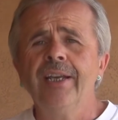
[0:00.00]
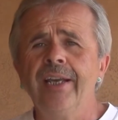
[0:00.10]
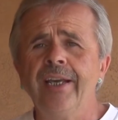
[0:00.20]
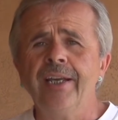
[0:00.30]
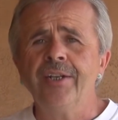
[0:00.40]

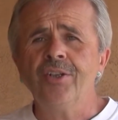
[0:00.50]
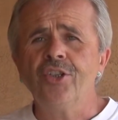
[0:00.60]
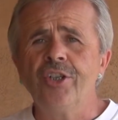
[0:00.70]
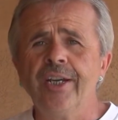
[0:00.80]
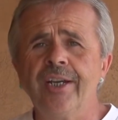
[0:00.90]
and
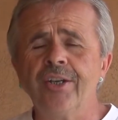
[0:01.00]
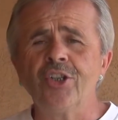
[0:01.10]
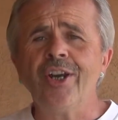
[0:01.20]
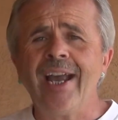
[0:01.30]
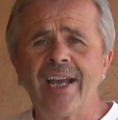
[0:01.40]

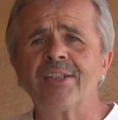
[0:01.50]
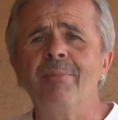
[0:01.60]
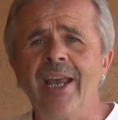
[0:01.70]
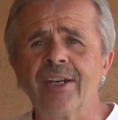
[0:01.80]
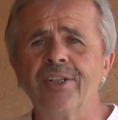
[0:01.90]
she asked
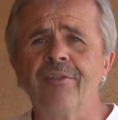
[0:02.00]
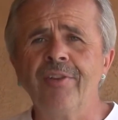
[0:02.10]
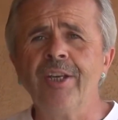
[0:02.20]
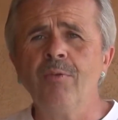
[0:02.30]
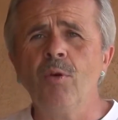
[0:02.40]
Max if
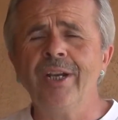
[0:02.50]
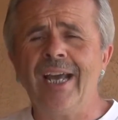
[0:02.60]
he would